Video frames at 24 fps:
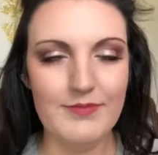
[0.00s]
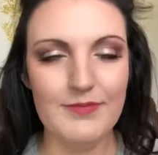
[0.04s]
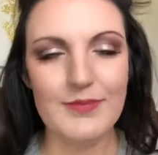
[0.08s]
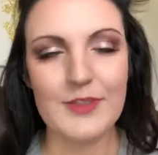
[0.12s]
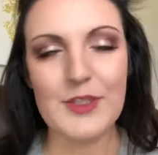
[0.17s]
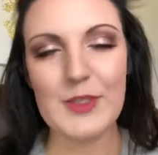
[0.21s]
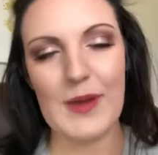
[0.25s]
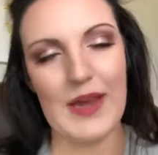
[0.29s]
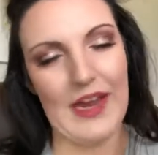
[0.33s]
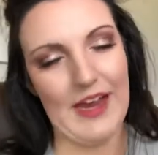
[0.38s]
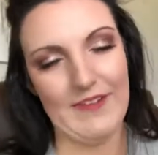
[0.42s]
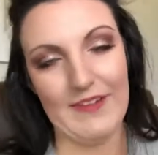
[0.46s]

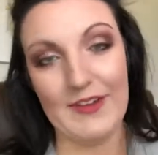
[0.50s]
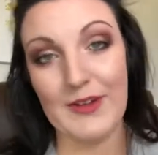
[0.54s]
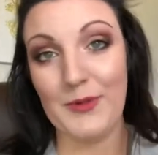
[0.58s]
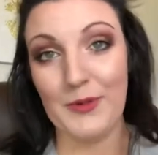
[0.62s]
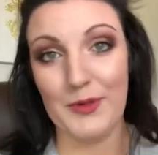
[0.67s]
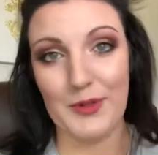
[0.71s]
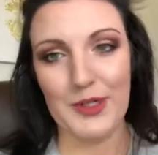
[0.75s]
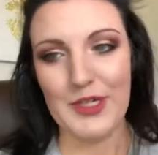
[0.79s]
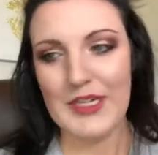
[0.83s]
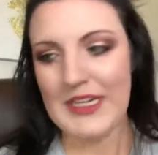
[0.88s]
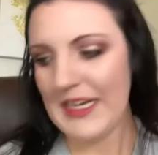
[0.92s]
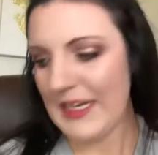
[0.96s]
I haven't
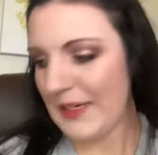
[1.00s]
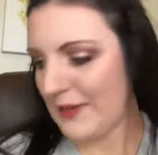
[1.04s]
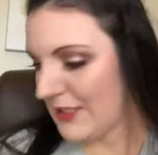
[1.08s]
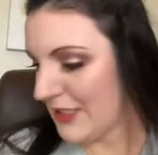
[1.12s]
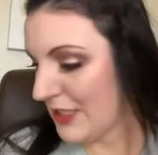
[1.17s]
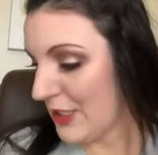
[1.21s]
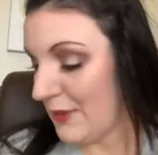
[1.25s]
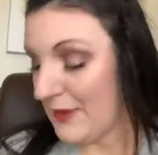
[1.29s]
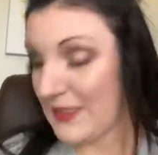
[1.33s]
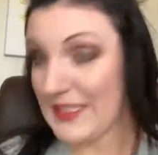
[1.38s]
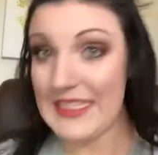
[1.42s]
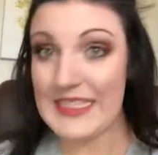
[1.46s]
ordered it.
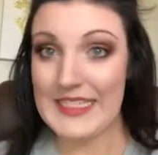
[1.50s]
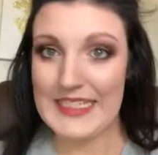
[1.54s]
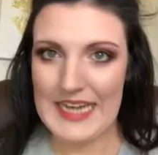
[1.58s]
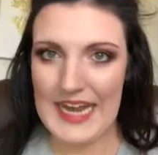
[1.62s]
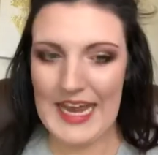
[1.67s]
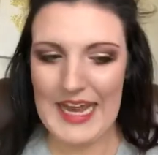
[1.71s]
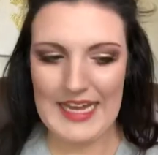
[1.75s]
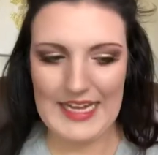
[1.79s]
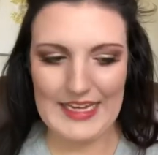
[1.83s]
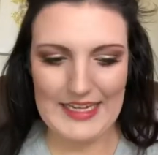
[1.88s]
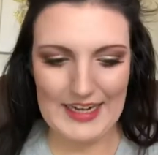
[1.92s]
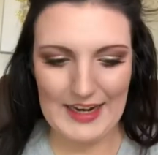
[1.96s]
So
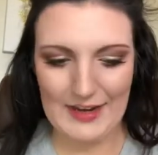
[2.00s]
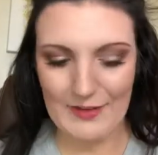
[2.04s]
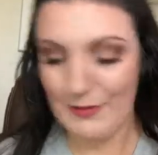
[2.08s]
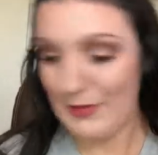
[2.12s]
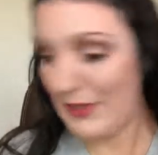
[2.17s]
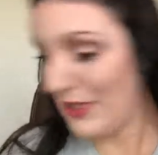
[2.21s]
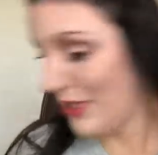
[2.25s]
instead, I've been